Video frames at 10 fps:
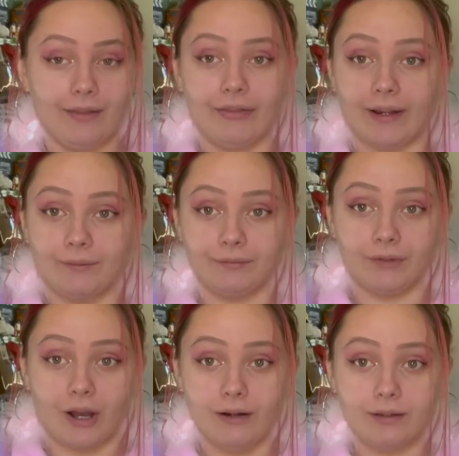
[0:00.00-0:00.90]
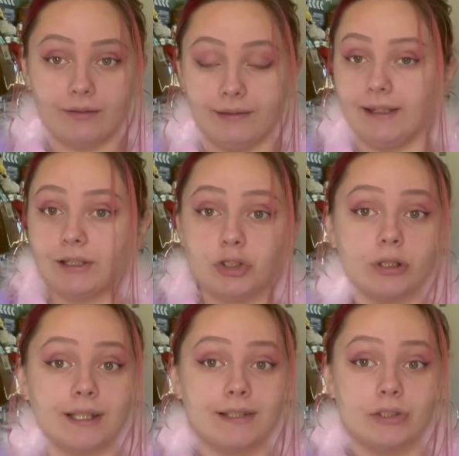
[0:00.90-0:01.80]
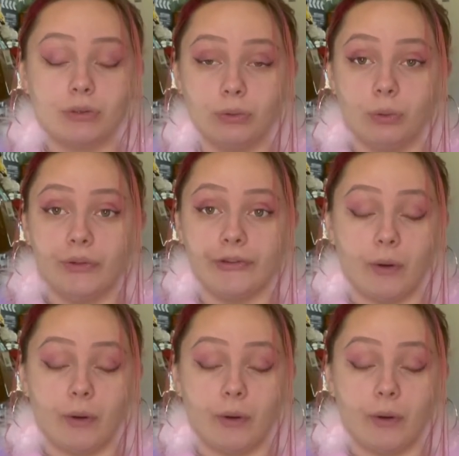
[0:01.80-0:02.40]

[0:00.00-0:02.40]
Thank fuck. Literally, school was